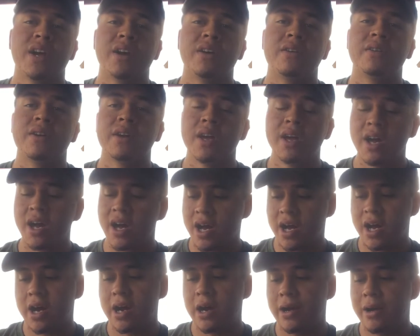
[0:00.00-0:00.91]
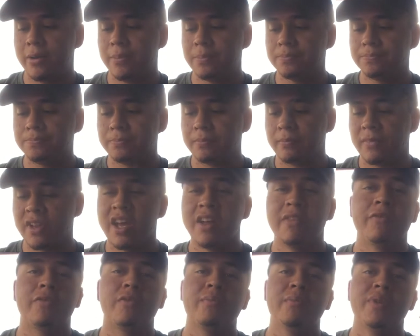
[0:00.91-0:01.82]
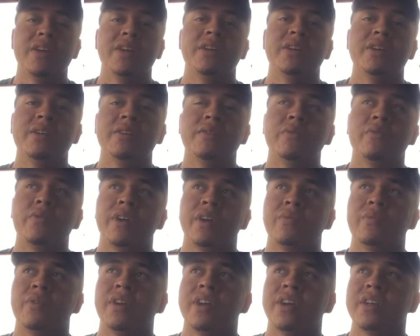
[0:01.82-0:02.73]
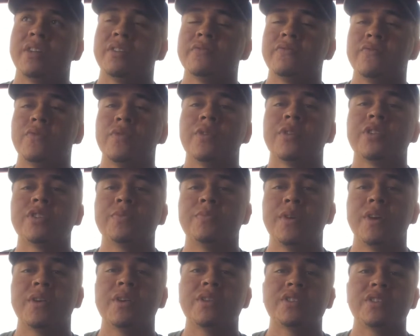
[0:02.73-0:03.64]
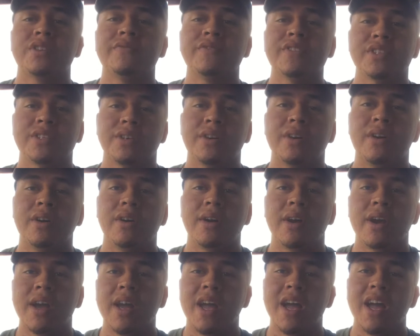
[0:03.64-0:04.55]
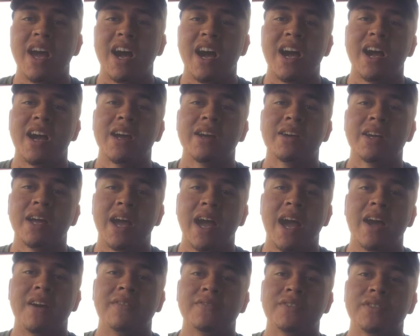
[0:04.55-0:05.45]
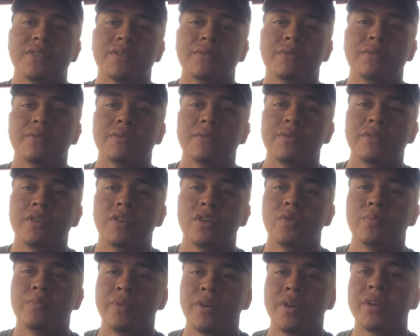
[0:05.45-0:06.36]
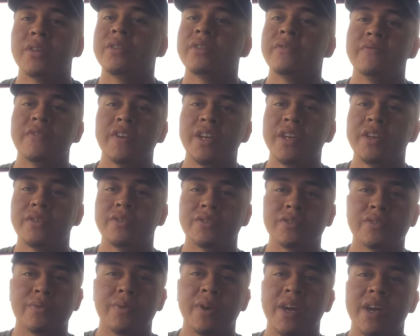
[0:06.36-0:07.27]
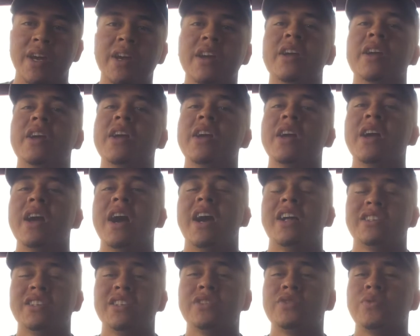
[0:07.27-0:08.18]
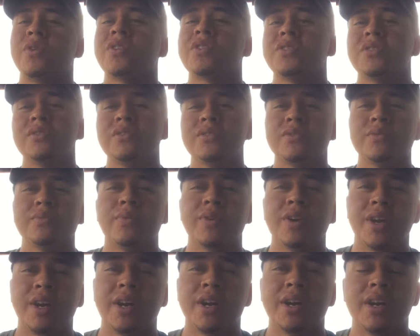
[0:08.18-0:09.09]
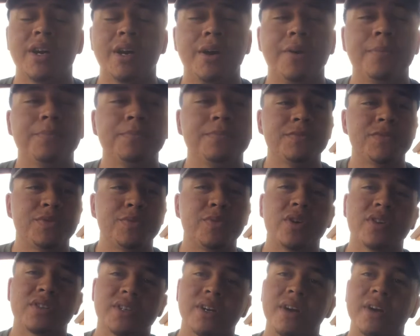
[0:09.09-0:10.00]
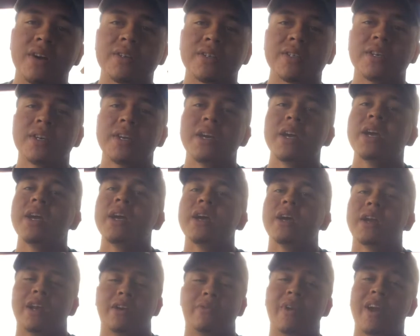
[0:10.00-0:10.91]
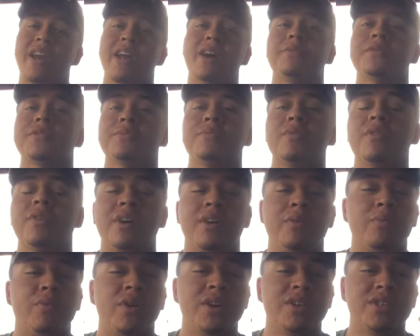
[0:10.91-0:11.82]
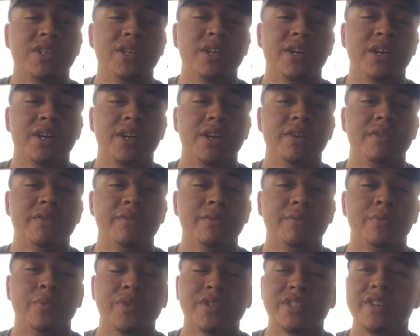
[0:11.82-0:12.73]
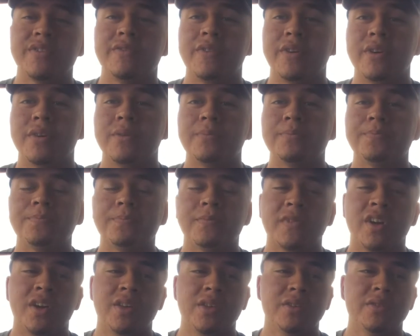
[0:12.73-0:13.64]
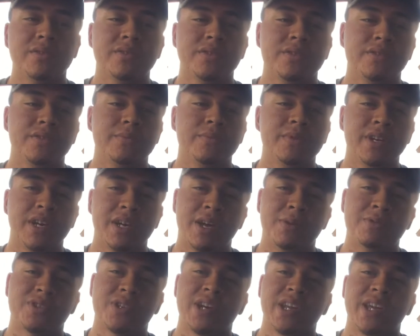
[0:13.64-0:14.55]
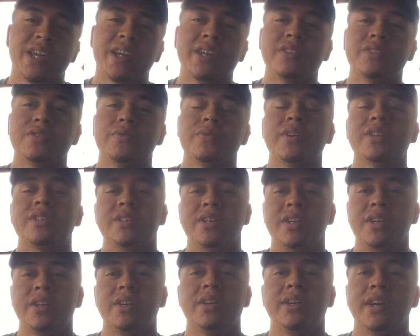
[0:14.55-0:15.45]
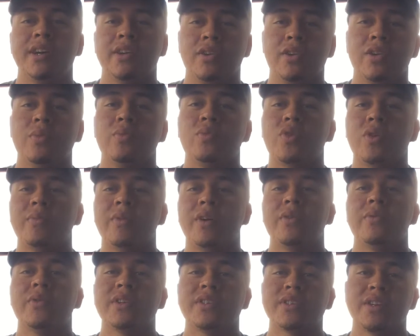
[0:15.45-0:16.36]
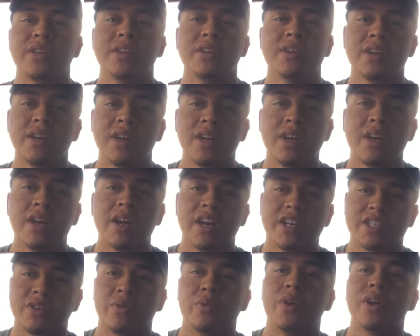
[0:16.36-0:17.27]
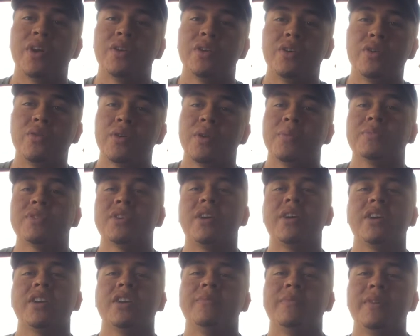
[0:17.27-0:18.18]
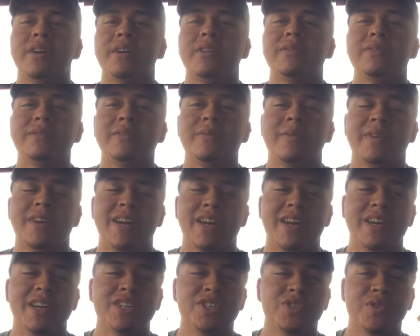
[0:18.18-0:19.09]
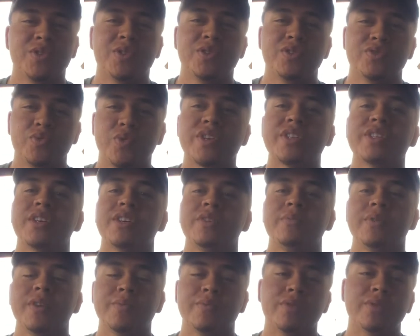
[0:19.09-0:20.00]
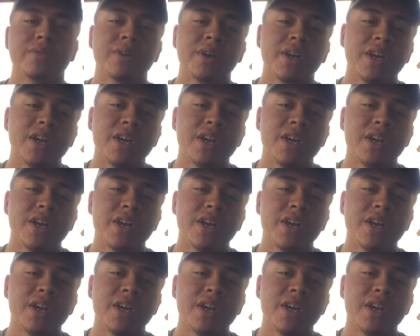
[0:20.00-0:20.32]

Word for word: now. Um, and for me, when I want to get the full experience of a cigar, I have to, you know, put the videos away. I tend to watch YouTube when I uh, smoke cigars, like right now, I'm smoke. I'm watching uh, Whiskey Vault on YouTube. I'm trying to get into whiskey and learn more about whiskey because I want to know what I'm talking about when I introduce whiskey to people.